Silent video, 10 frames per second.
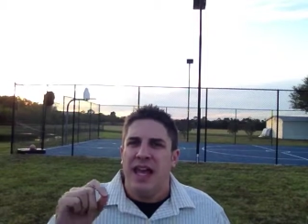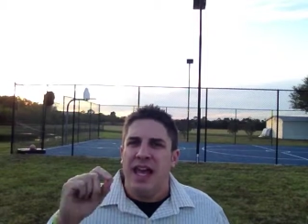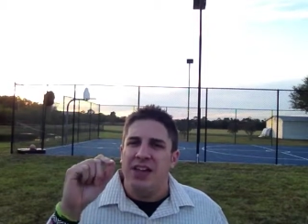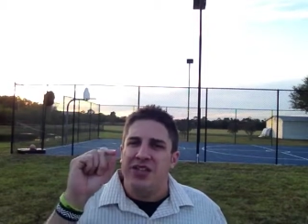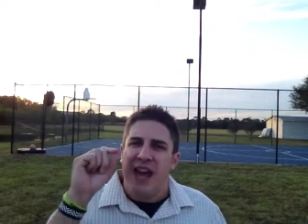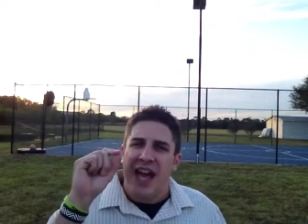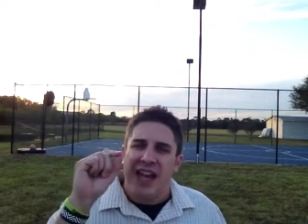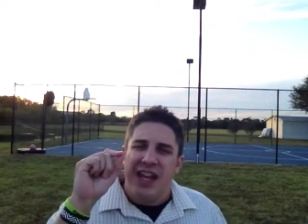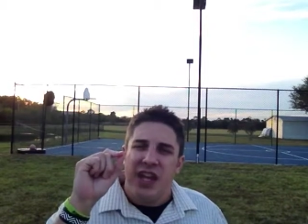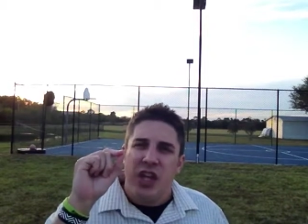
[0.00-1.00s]
is that
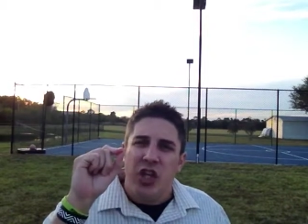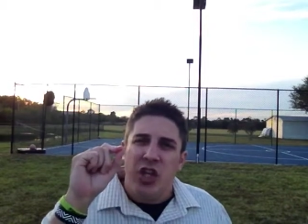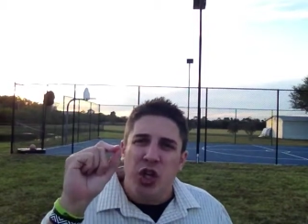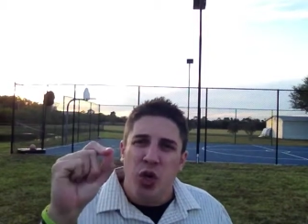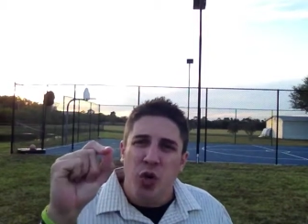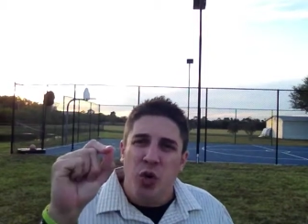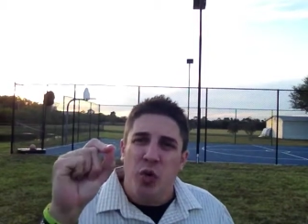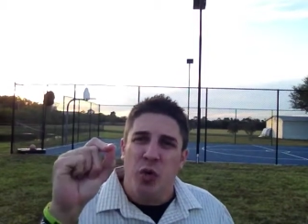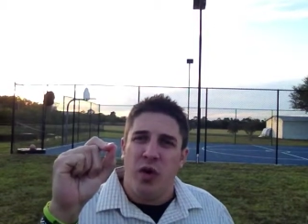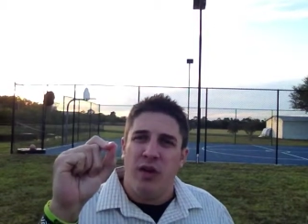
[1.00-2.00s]

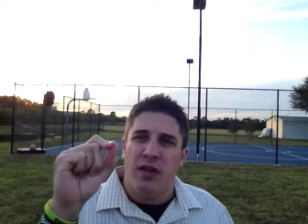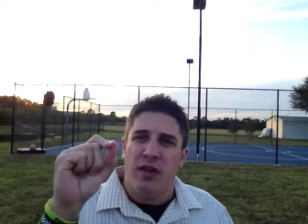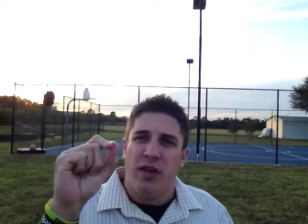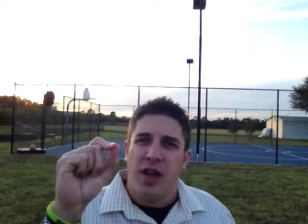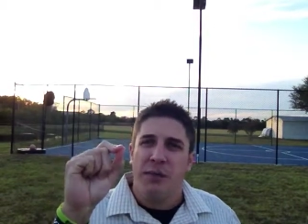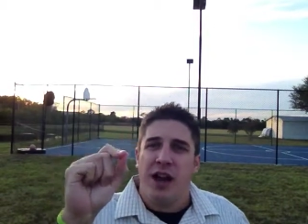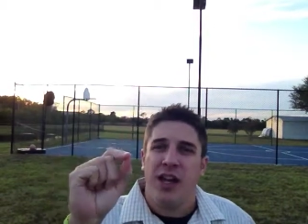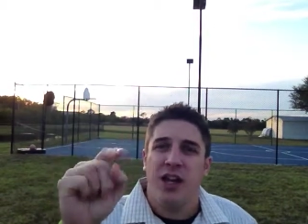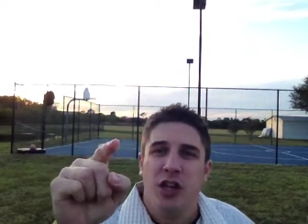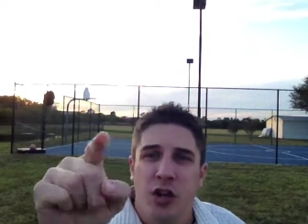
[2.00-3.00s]
you, I'm
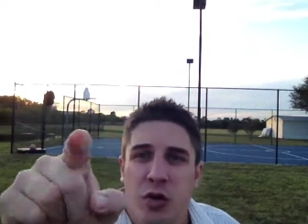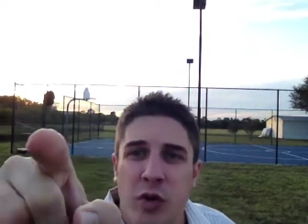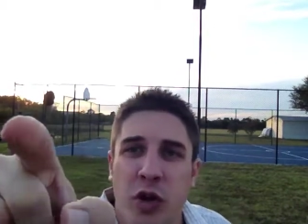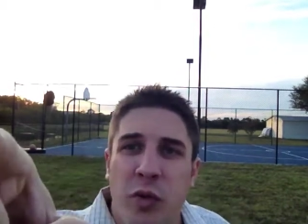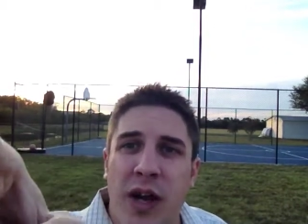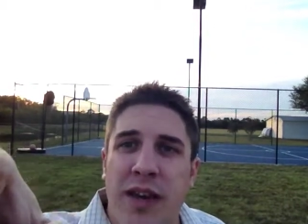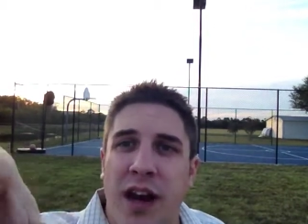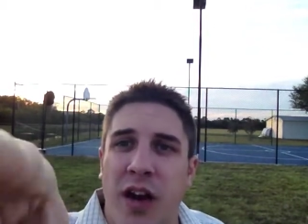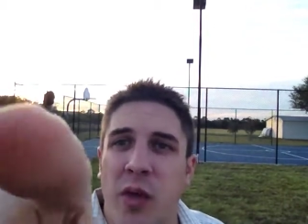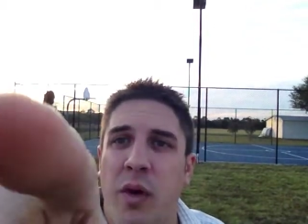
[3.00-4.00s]
talking to you, you right
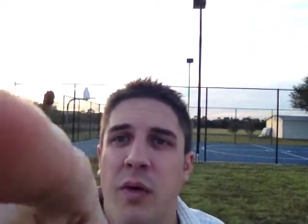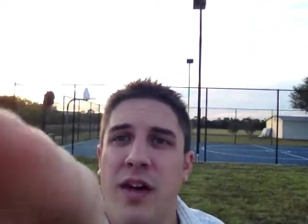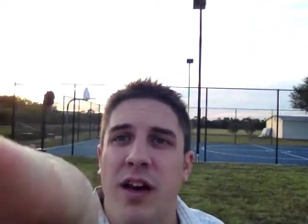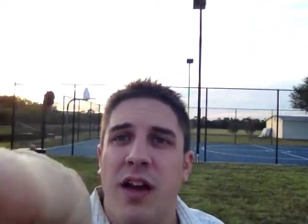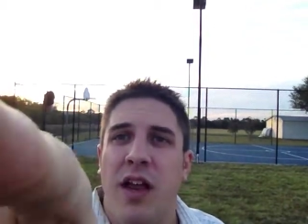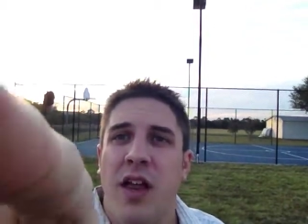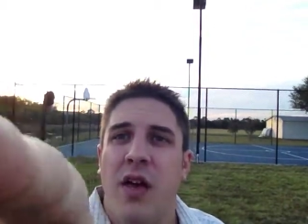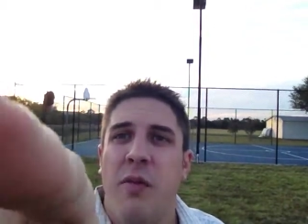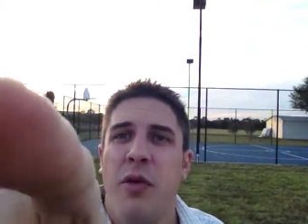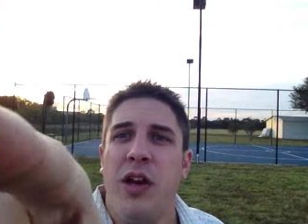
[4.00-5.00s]
there, the one right there,
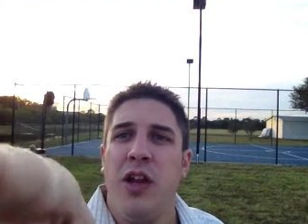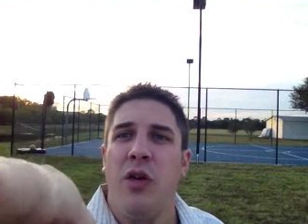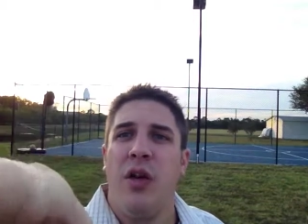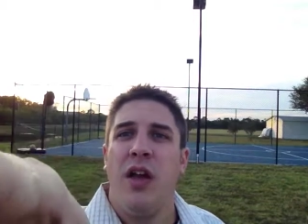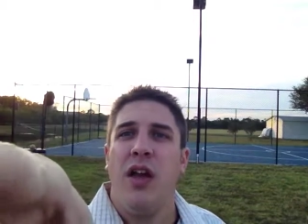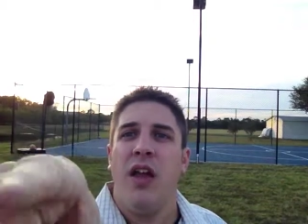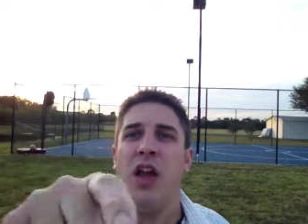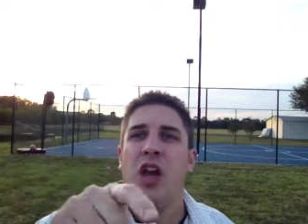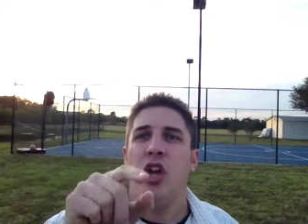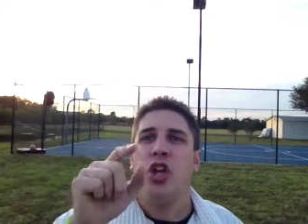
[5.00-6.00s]
pointing at you,
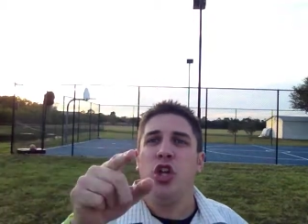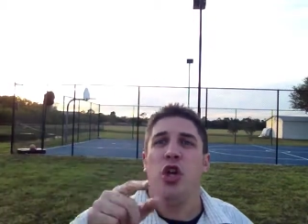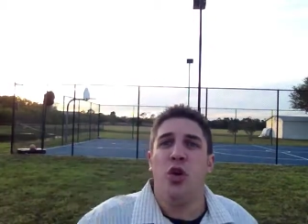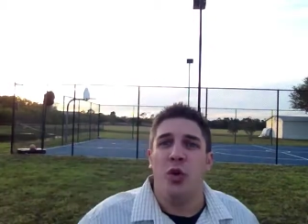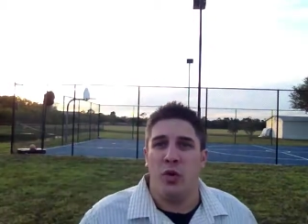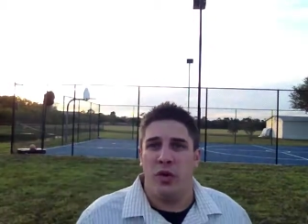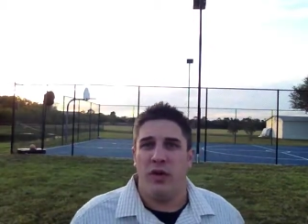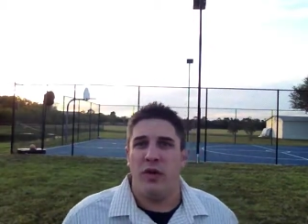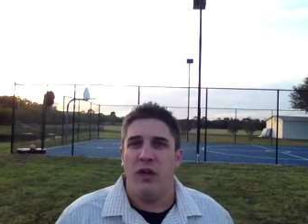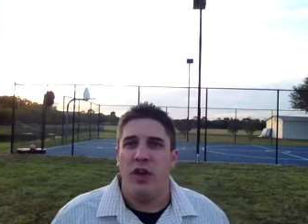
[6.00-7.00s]
you
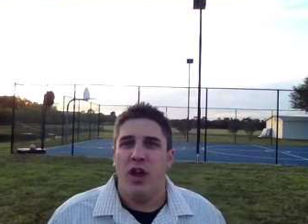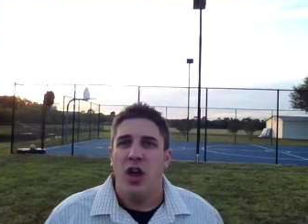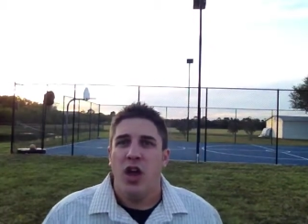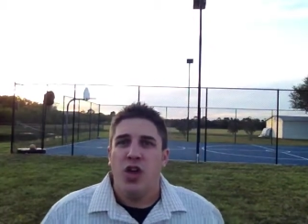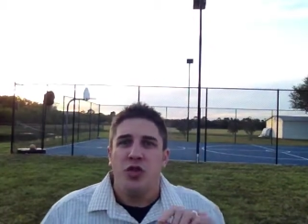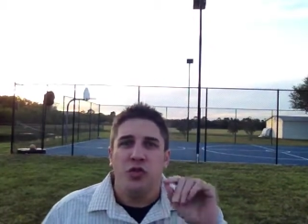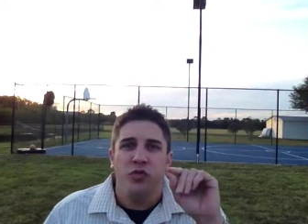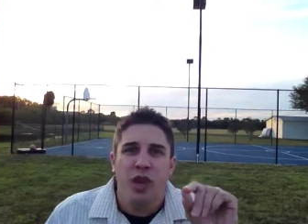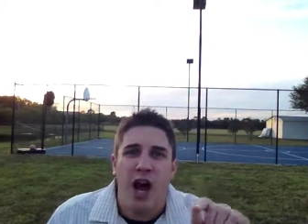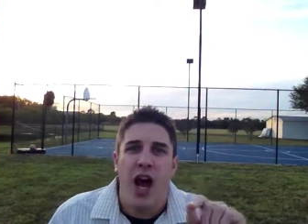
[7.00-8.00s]
do
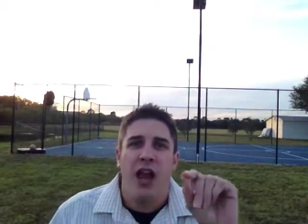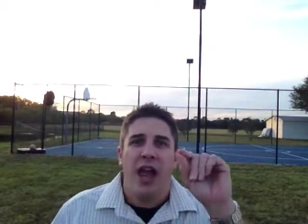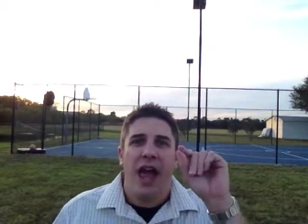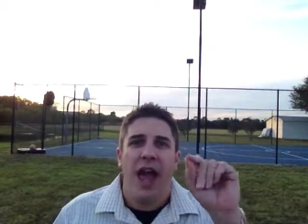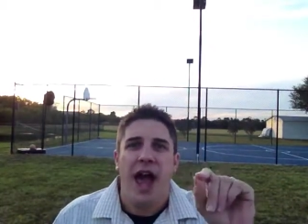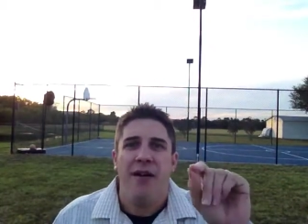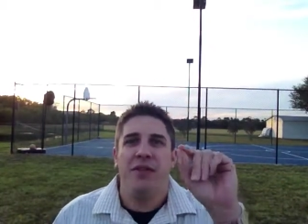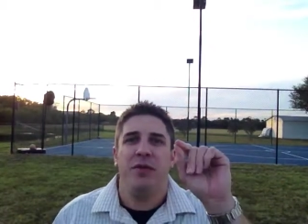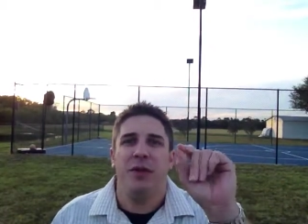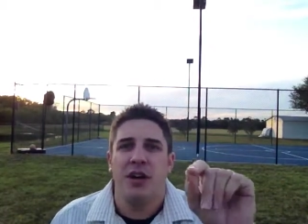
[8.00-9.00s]
not
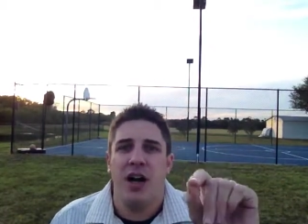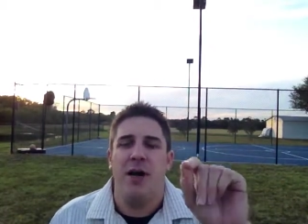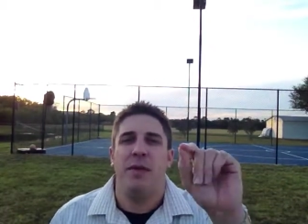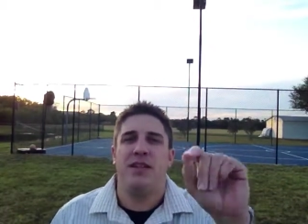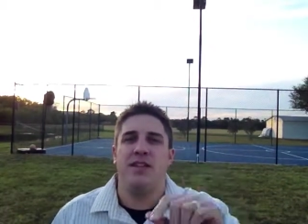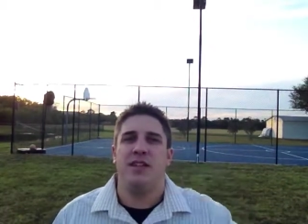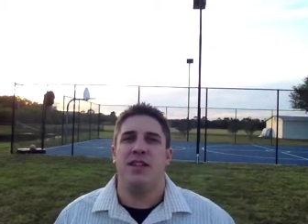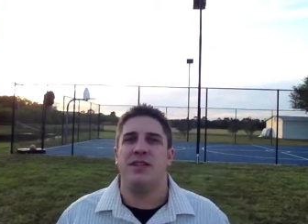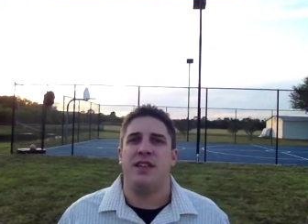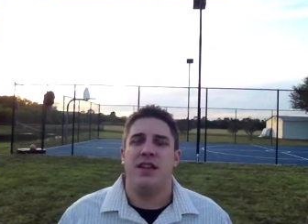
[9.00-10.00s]
have to become a
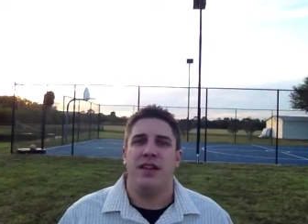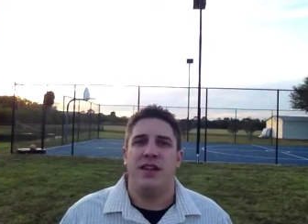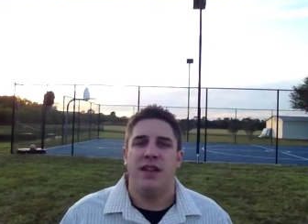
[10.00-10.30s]
statistic.